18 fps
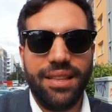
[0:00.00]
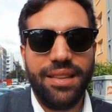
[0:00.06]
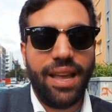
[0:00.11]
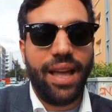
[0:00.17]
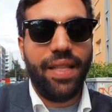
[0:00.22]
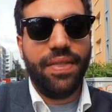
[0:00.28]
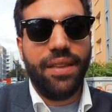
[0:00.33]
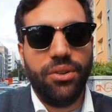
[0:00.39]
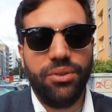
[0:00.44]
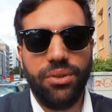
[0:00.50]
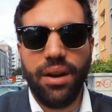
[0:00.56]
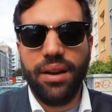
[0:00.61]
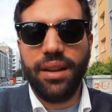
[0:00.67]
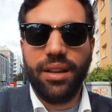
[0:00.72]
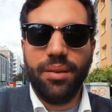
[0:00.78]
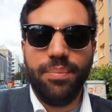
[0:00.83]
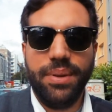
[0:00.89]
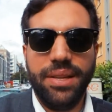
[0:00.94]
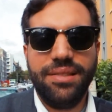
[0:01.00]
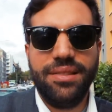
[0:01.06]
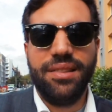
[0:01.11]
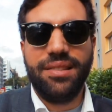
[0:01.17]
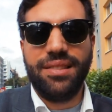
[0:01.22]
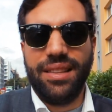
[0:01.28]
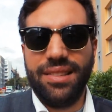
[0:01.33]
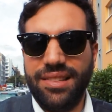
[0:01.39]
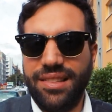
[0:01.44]
at the end they're running a
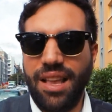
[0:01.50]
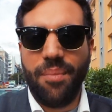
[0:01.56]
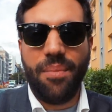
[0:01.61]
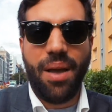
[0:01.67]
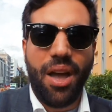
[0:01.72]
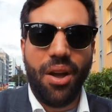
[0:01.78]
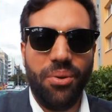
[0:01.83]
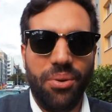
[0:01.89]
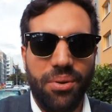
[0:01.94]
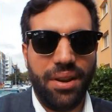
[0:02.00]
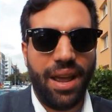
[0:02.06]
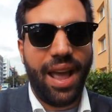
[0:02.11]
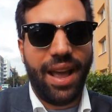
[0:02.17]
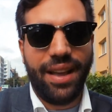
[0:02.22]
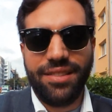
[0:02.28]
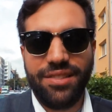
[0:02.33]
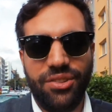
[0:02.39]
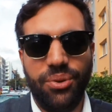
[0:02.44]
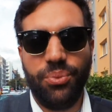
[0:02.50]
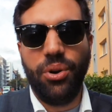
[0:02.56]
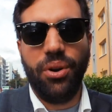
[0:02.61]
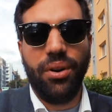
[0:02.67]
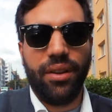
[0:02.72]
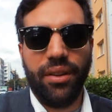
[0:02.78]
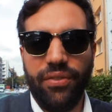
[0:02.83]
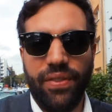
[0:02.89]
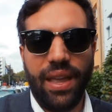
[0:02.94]
business and somehow it has to
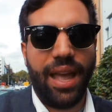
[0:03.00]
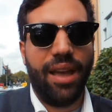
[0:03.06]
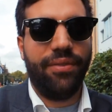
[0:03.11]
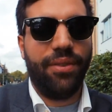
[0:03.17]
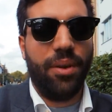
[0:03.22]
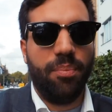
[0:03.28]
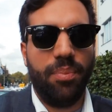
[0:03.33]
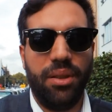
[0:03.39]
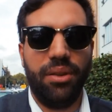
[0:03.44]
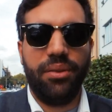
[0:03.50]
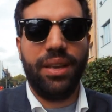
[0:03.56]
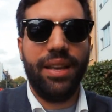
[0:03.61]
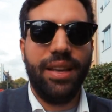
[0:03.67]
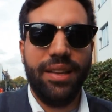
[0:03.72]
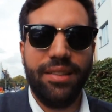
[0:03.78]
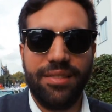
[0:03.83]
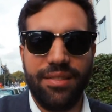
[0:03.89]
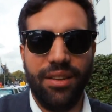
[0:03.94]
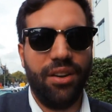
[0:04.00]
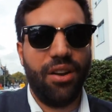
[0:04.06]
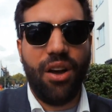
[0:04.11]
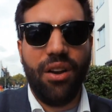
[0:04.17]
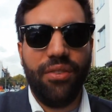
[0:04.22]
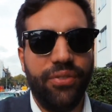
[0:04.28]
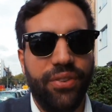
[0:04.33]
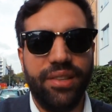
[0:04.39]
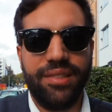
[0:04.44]
work if they have employees and
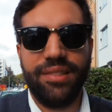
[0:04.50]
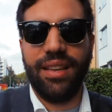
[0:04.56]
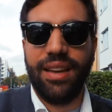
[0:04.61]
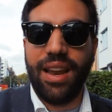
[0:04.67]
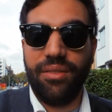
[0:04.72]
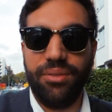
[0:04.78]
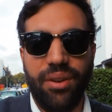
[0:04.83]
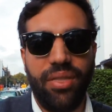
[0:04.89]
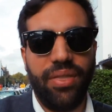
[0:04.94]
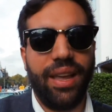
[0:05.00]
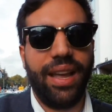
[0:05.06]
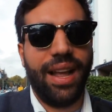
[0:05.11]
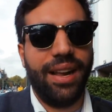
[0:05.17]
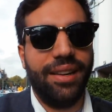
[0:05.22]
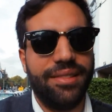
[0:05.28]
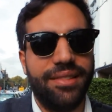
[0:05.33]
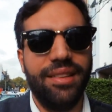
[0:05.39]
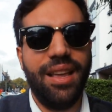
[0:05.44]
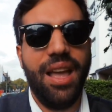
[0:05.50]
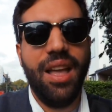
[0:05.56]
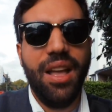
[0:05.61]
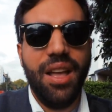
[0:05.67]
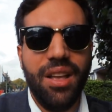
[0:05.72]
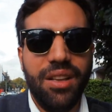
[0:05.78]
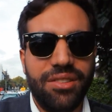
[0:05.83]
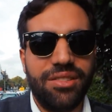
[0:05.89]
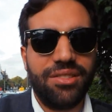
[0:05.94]
office and everything else.
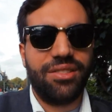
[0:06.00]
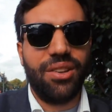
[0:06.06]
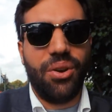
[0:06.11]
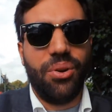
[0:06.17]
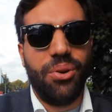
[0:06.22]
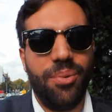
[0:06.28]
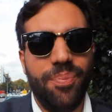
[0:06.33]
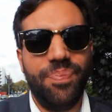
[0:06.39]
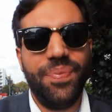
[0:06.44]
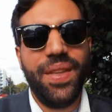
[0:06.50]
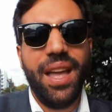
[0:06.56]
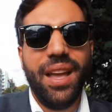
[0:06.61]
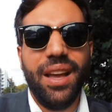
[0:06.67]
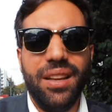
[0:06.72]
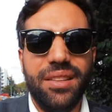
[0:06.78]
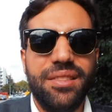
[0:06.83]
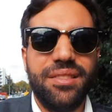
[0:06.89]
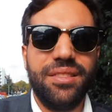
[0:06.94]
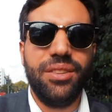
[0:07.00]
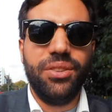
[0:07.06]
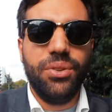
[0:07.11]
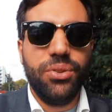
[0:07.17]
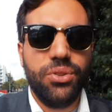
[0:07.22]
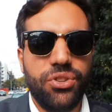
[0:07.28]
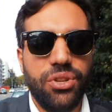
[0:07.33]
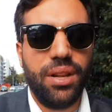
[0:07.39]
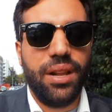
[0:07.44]
So it's
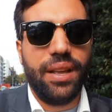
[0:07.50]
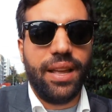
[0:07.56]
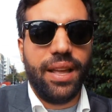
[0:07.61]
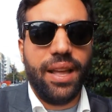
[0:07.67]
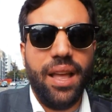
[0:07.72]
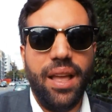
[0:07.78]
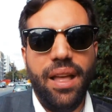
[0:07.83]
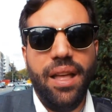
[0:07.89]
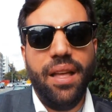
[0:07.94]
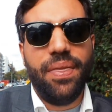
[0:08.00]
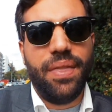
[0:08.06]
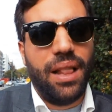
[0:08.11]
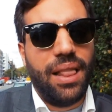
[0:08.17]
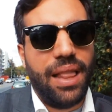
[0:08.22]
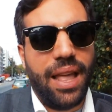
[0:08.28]
usually the